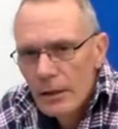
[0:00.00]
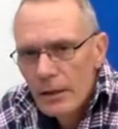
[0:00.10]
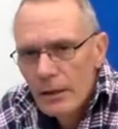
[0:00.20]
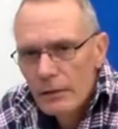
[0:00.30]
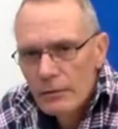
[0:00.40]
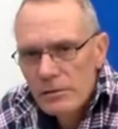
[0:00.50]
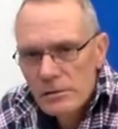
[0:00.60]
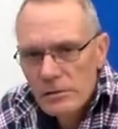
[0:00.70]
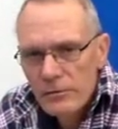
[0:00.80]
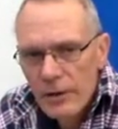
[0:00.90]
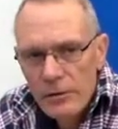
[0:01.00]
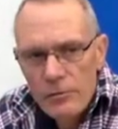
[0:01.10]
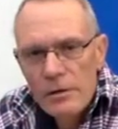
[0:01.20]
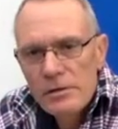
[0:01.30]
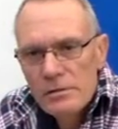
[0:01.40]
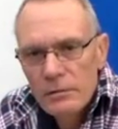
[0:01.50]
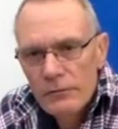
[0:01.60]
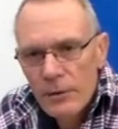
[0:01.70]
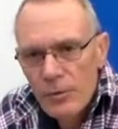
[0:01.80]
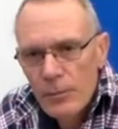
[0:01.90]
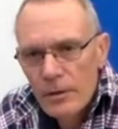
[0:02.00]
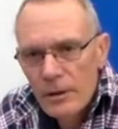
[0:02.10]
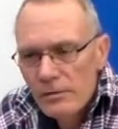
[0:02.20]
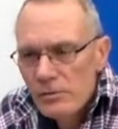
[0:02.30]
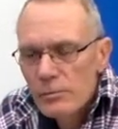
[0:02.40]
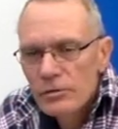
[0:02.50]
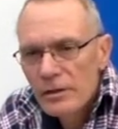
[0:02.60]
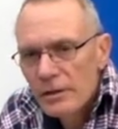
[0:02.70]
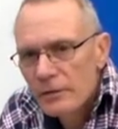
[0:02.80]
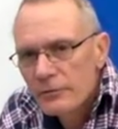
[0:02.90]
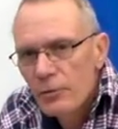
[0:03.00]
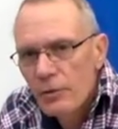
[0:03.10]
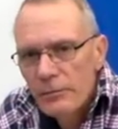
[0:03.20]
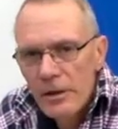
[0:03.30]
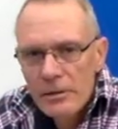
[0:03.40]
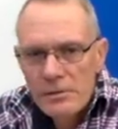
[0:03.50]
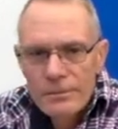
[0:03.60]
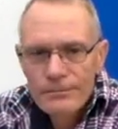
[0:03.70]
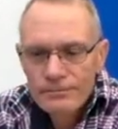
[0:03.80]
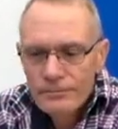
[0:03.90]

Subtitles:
Yeah, listening to the vagaries of propagation, particularly on 40 metres.